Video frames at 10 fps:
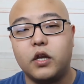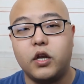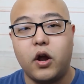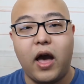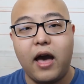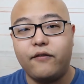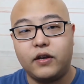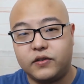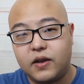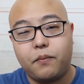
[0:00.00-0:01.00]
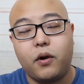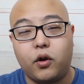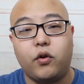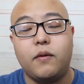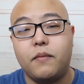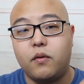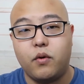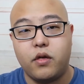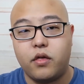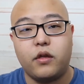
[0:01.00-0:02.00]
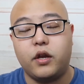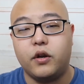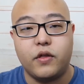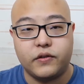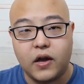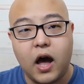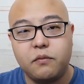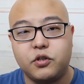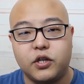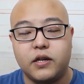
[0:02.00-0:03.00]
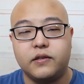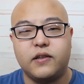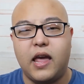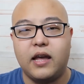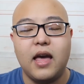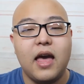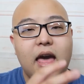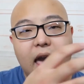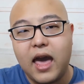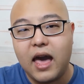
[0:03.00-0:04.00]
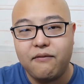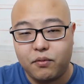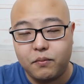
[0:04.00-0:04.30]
having a separate agreement with this option saying, hey, I have